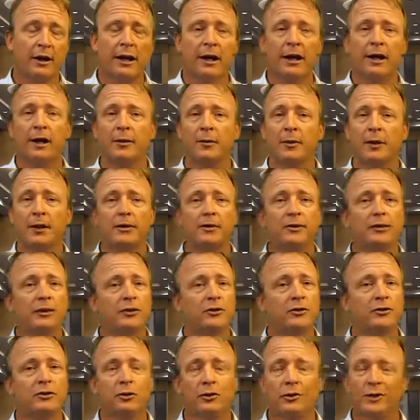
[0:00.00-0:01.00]
And I'm going to
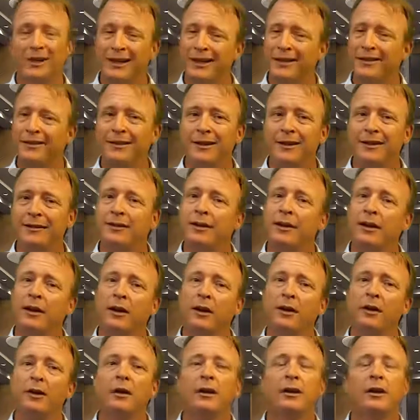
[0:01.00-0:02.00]
teach you in
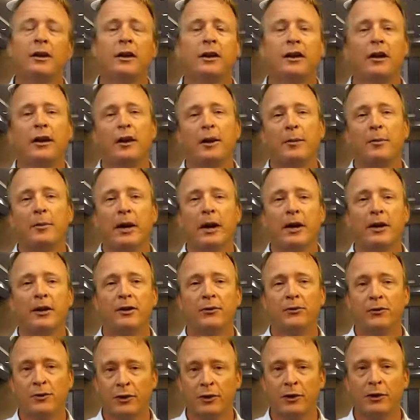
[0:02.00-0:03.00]
detail
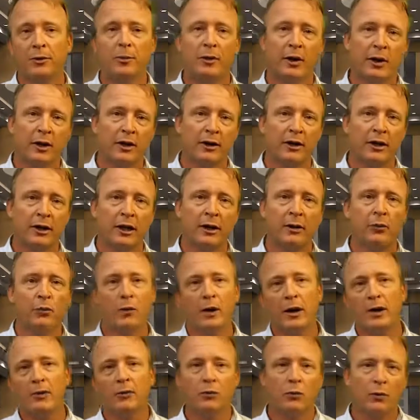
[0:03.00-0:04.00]
about affiliate
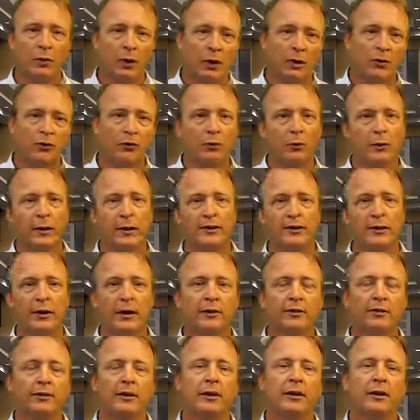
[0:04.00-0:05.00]
marketing, what works, what
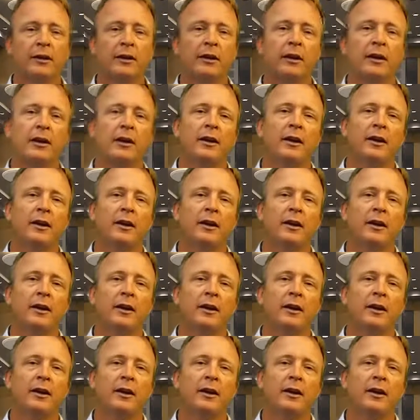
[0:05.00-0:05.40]
doesn't.